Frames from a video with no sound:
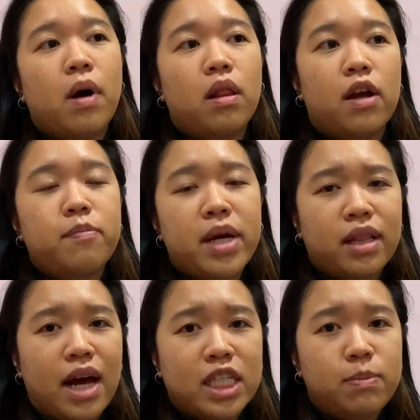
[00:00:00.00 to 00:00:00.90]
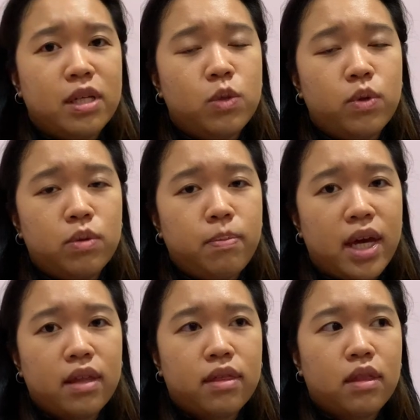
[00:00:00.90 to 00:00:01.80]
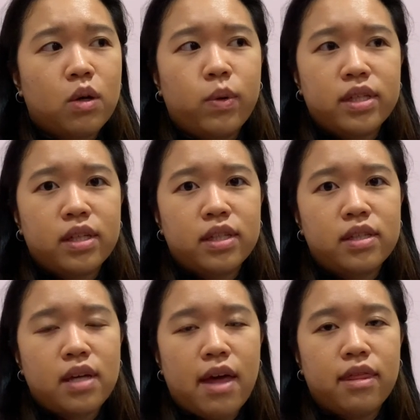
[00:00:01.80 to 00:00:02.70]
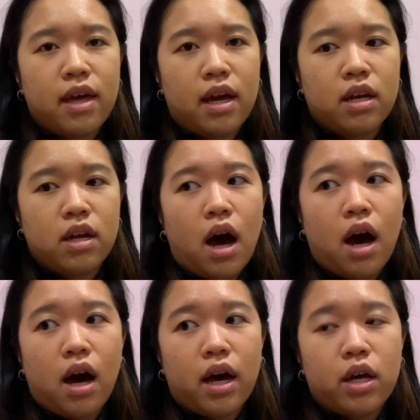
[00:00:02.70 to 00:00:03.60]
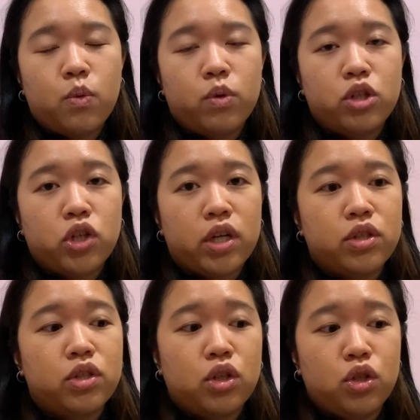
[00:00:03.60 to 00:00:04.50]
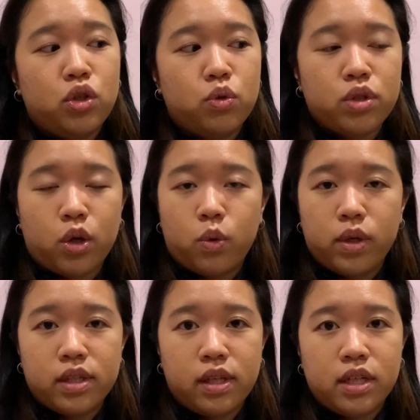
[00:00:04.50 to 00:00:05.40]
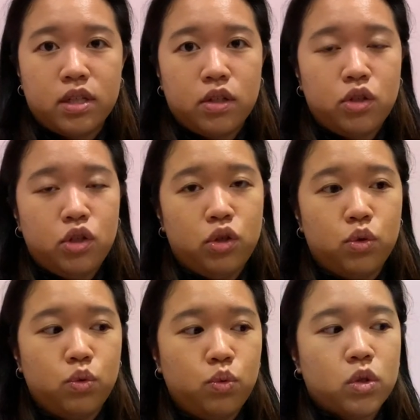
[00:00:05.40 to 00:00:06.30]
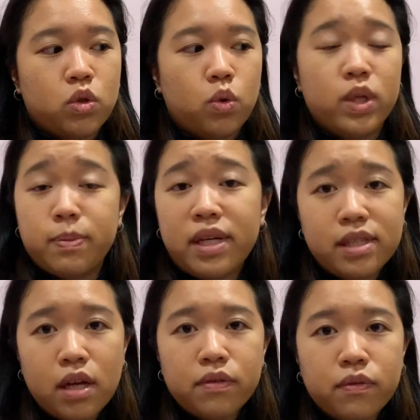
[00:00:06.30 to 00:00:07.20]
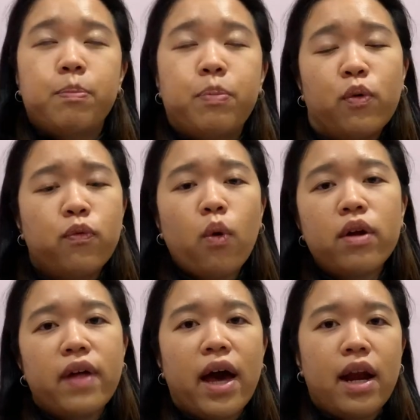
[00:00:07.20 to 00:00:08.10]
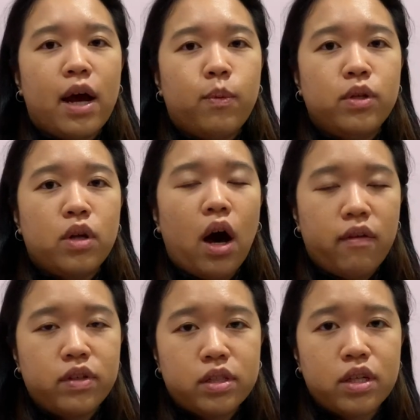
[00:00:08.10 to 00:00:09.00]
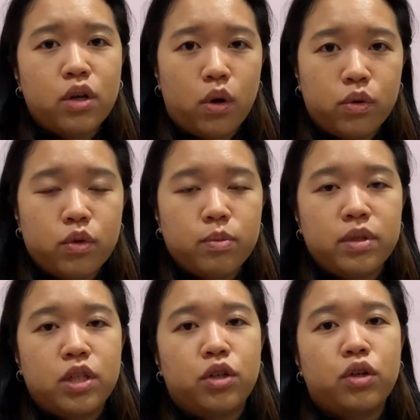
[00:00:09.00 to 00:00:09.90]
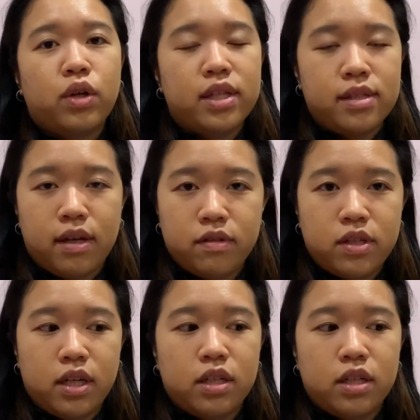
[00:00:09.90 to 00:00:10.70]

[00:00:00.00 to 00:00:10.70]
a lot of my classmates would make the Quizlets, and then I would just use their Quizlet to quiz myself. Before that, I would obviously go through the material and self-study.